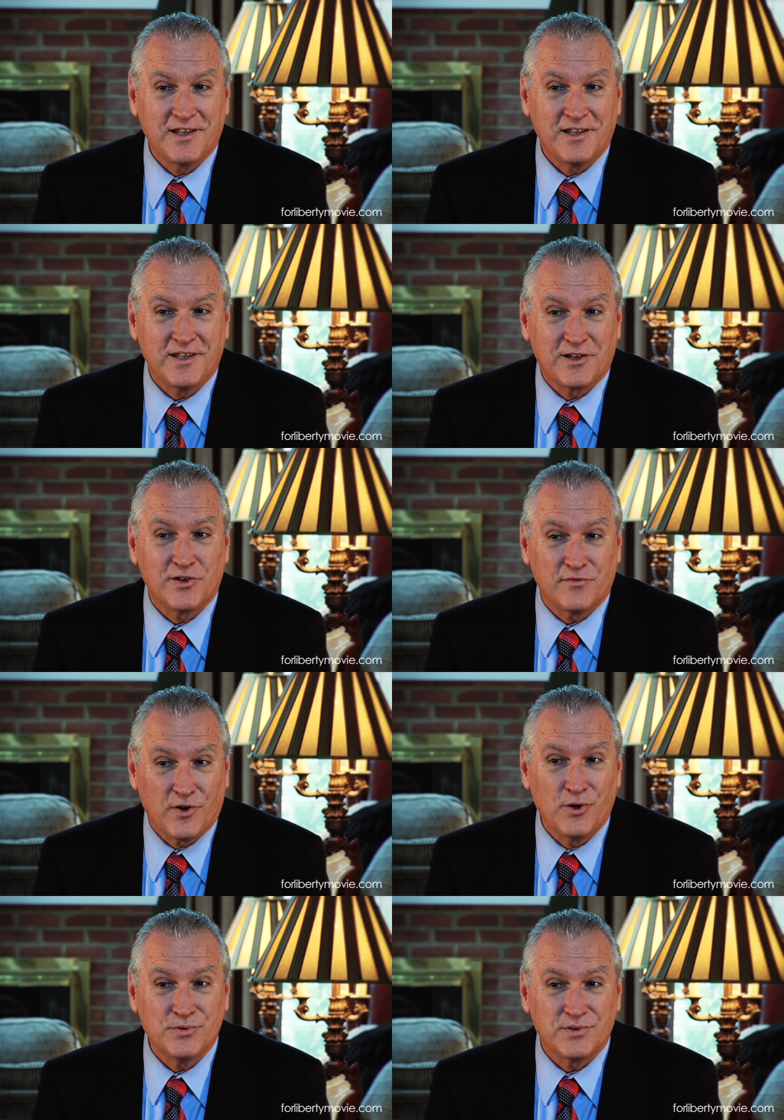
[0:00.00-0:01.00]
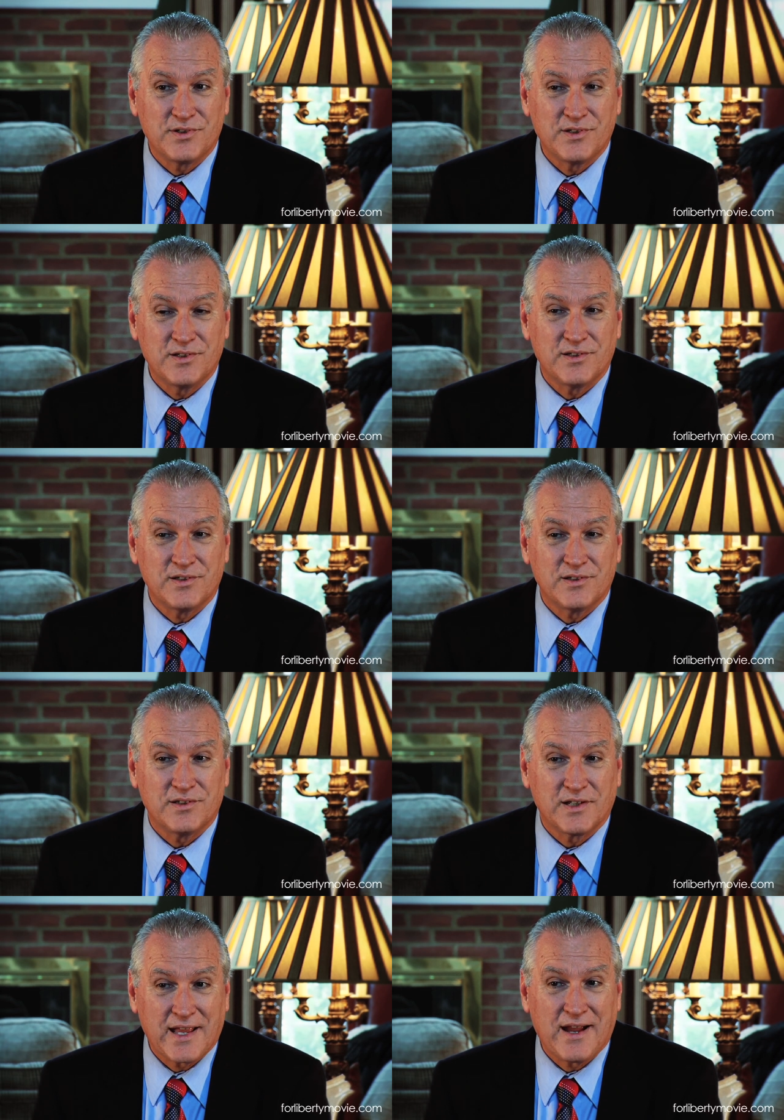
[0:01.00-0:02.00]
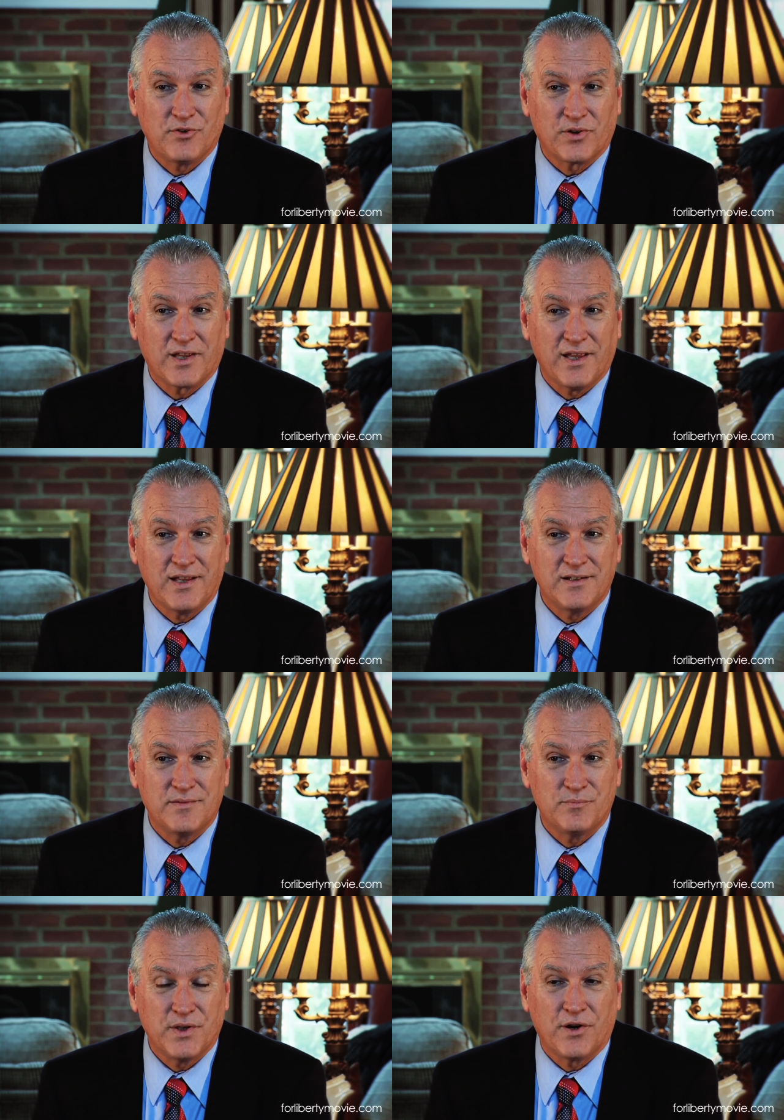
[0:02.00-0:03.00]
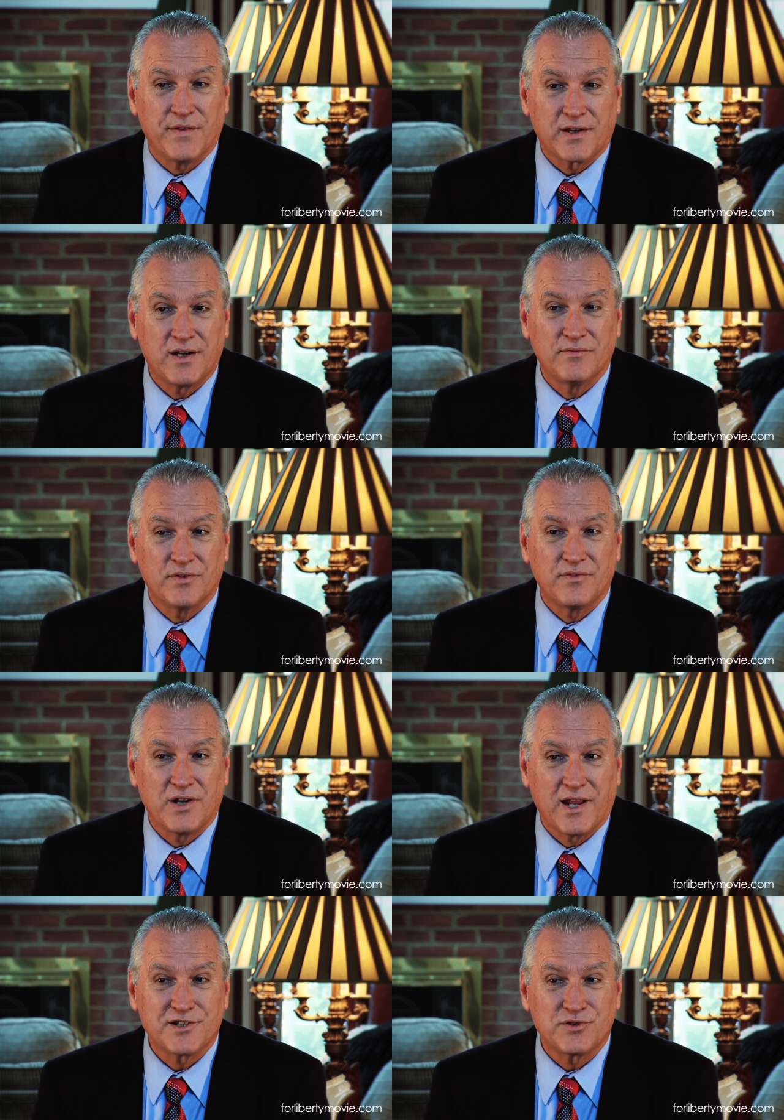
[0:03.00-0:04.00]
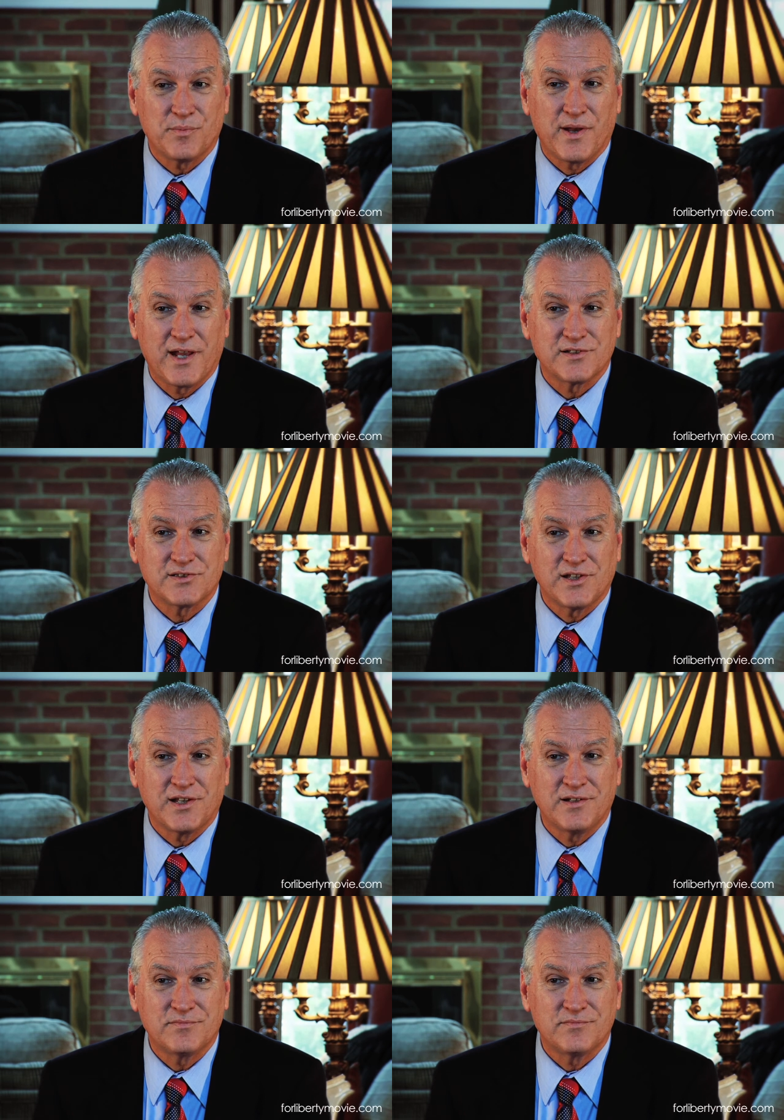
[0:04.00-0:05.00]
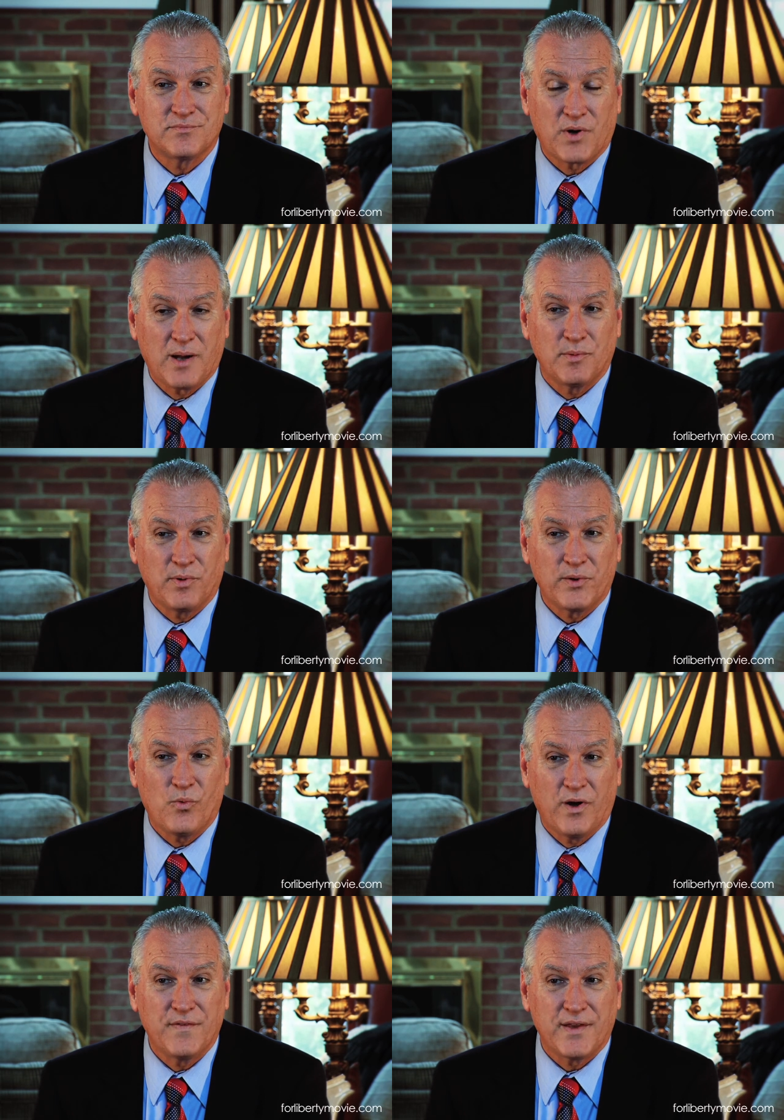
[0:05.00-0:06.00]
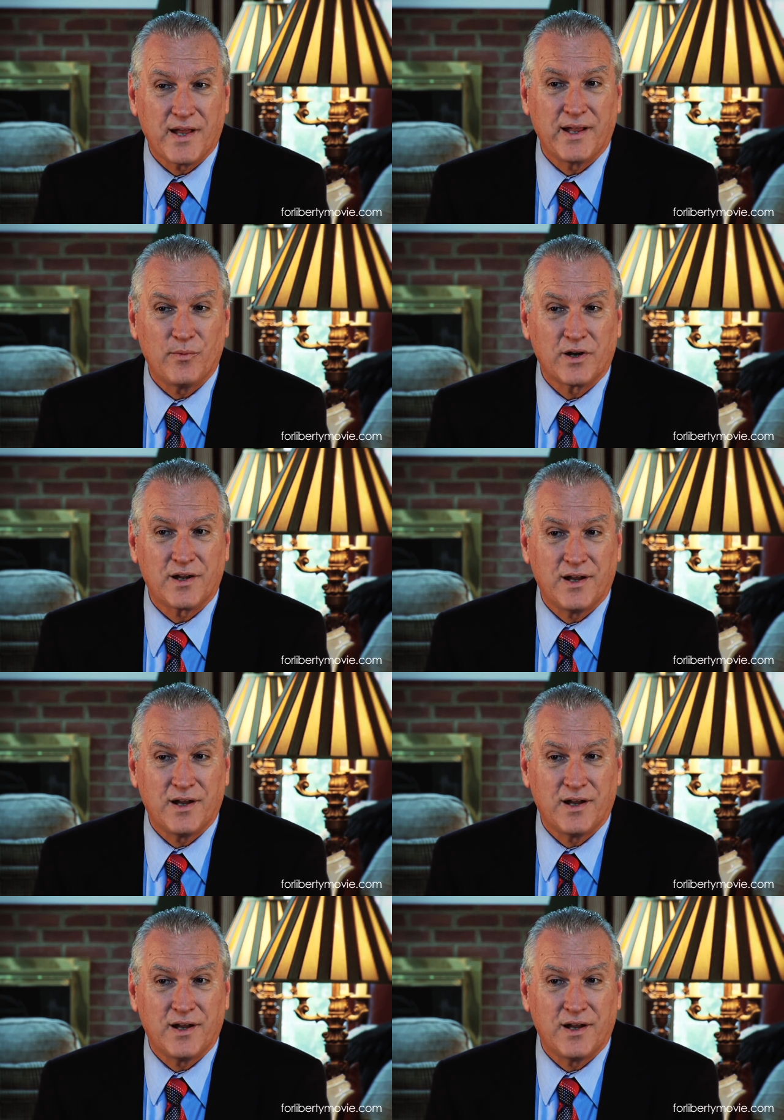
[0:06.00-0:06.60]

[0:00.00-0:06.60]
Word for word: he could have owned the cavalcade, been on the cover of a national magazine, probably won the Iowa